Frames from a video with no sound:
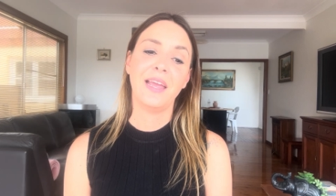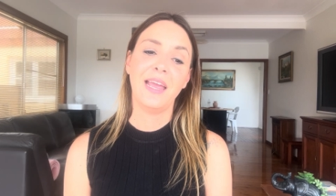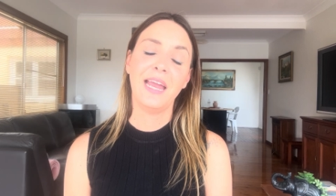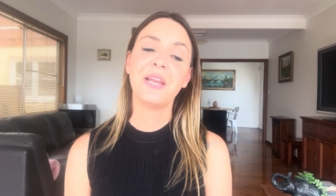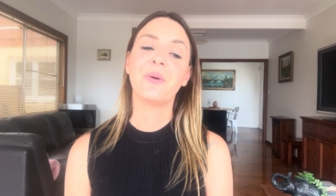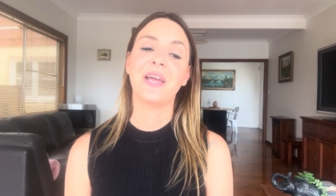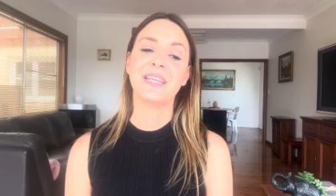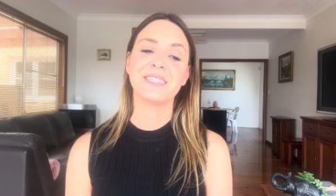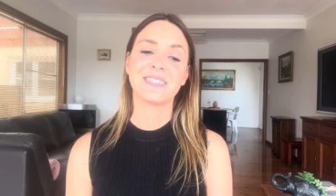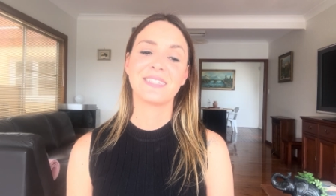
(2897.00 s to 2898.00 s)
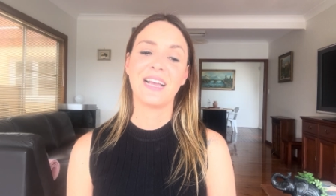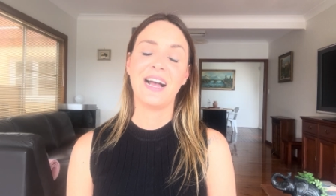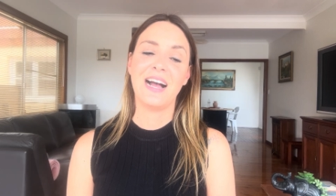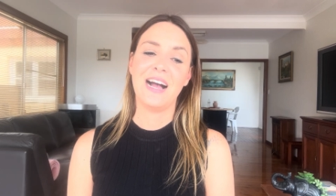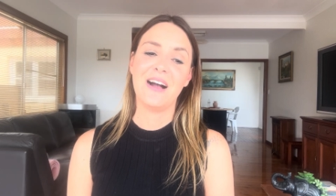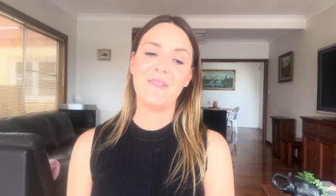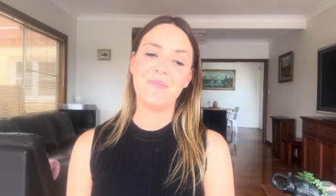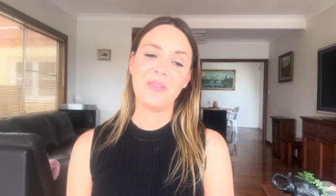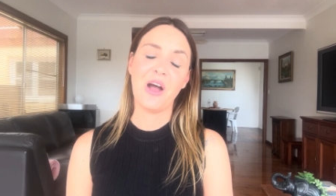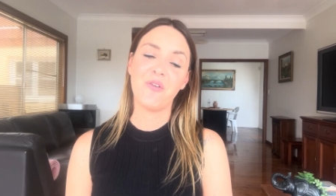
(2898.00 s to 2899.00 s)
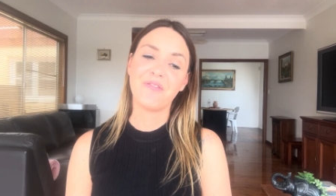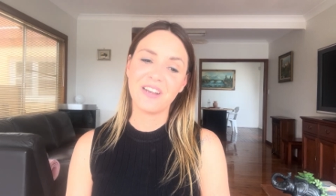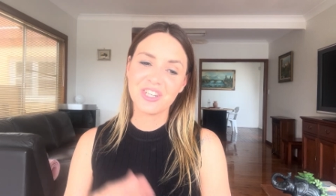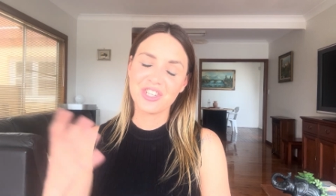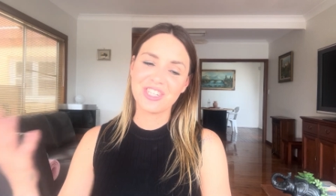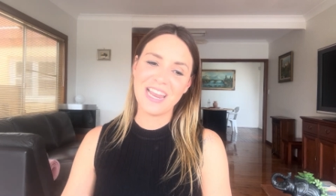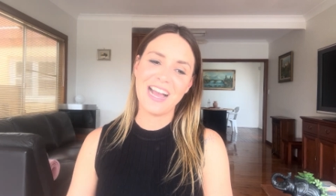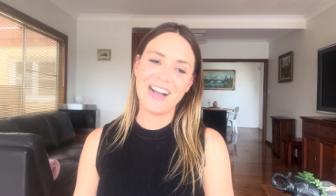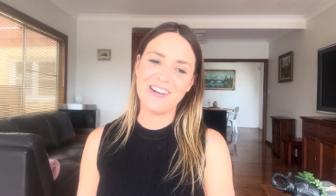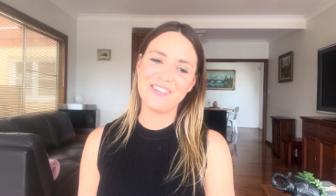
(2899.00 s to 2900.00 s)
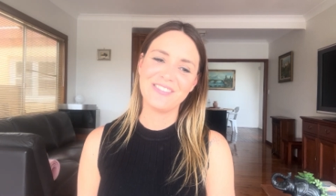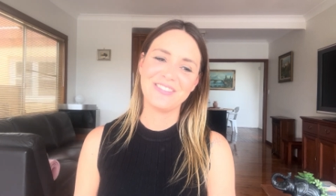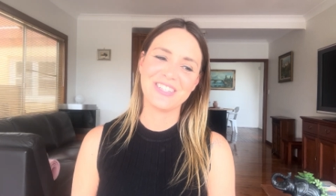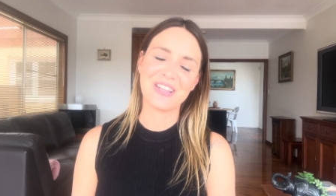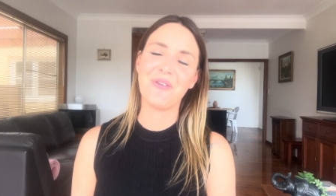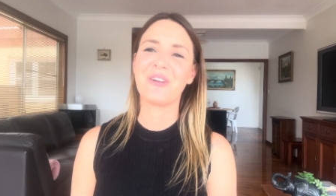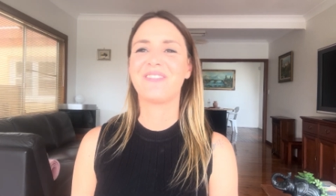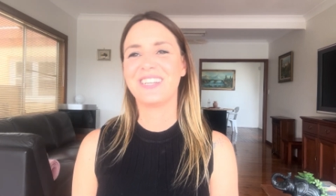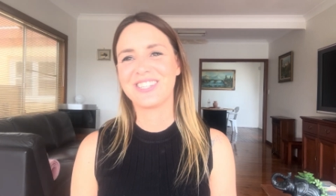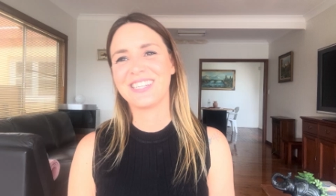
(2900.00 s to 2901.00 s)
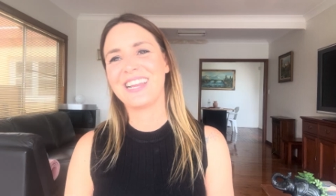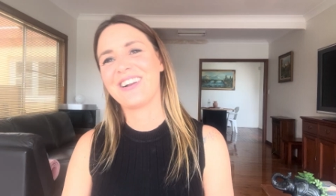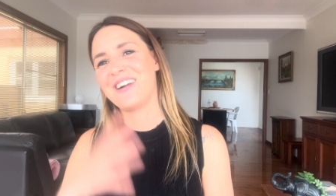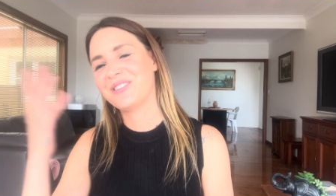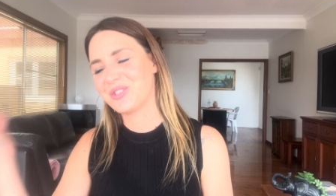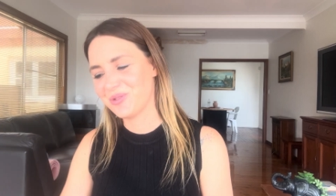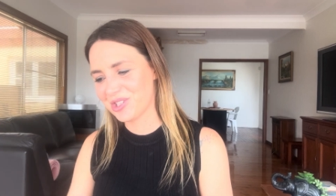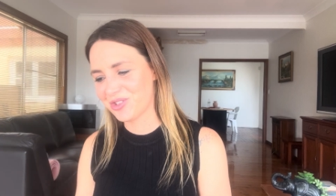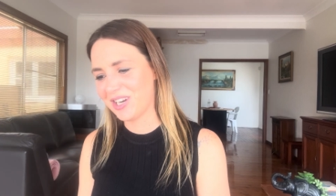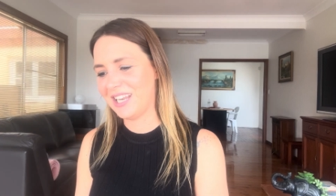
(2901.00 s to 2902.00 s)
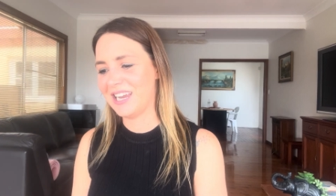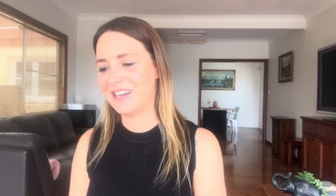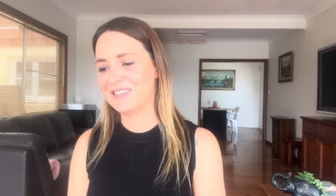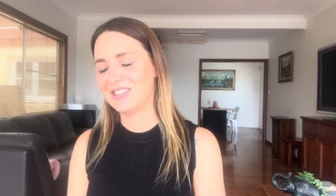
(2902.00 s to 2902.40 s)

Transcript: anyways, I'll finish now because I want to finish it now coming to Australia,